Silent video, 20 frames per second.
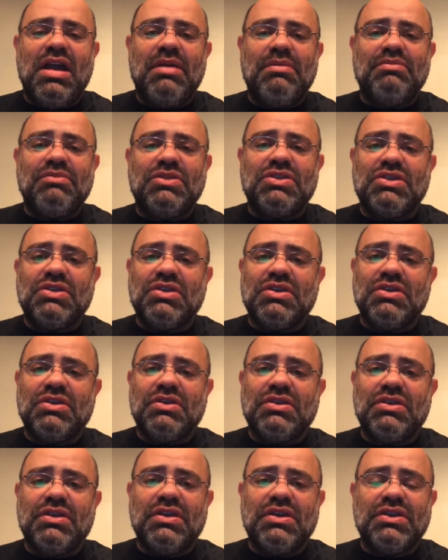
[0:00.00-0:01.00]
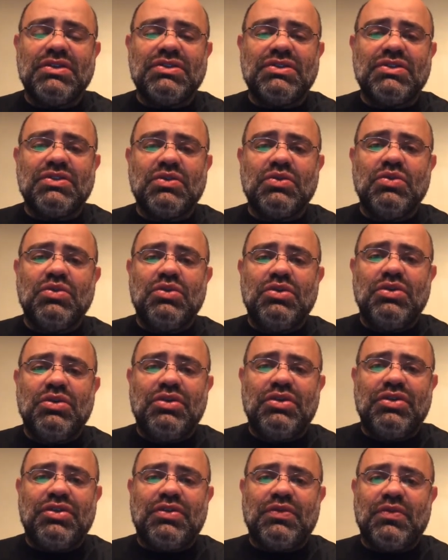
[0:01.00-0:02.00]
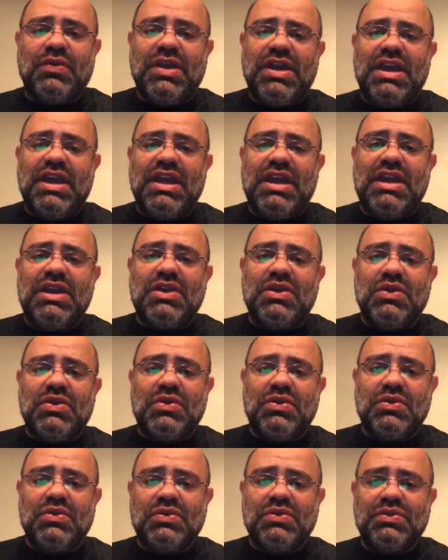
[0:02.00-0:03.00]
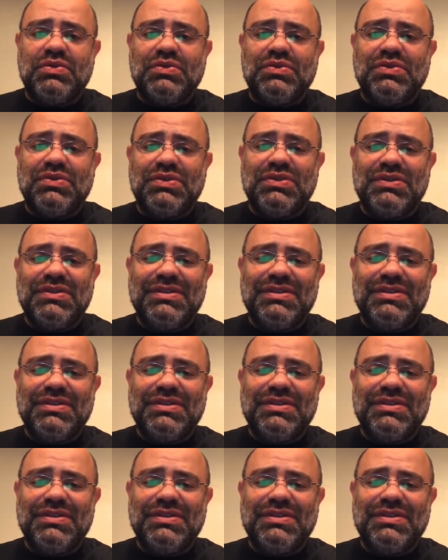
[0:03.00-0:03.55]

to the School 3 News.